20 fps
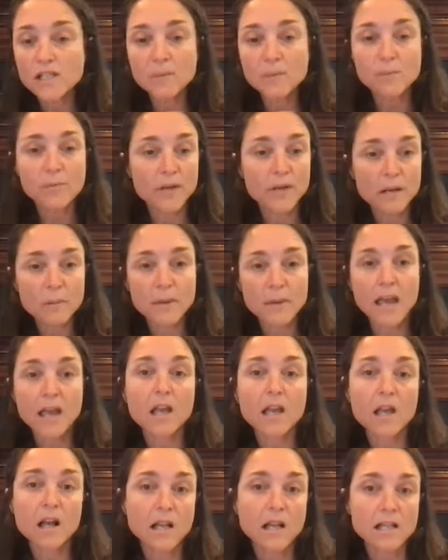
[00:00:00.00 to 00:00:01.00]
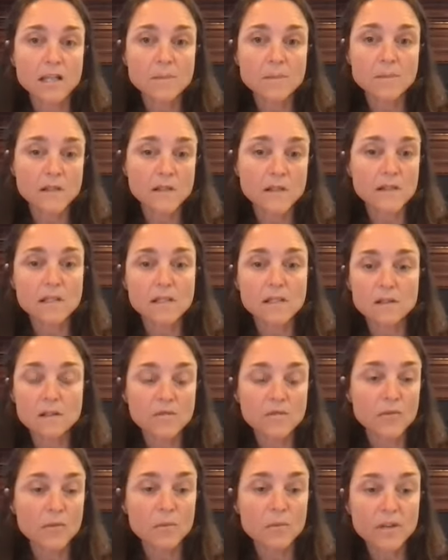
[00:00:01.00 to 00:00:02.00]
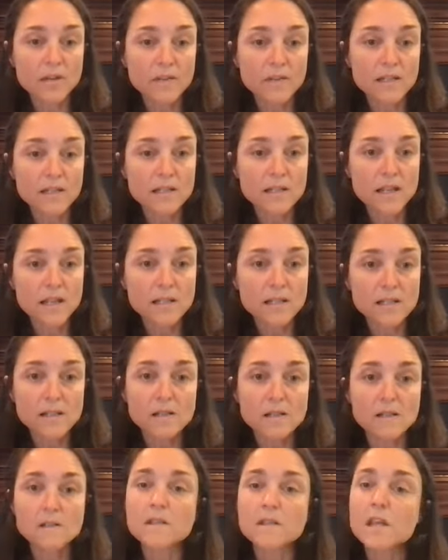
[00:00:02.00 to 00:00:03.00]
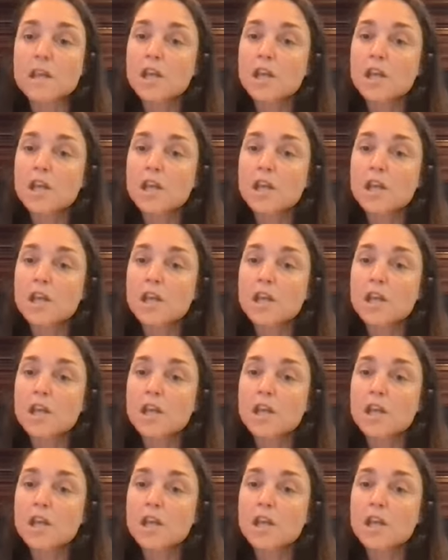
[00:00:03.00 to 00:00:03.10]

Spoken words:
that bring back concepts and skills from previous lessons,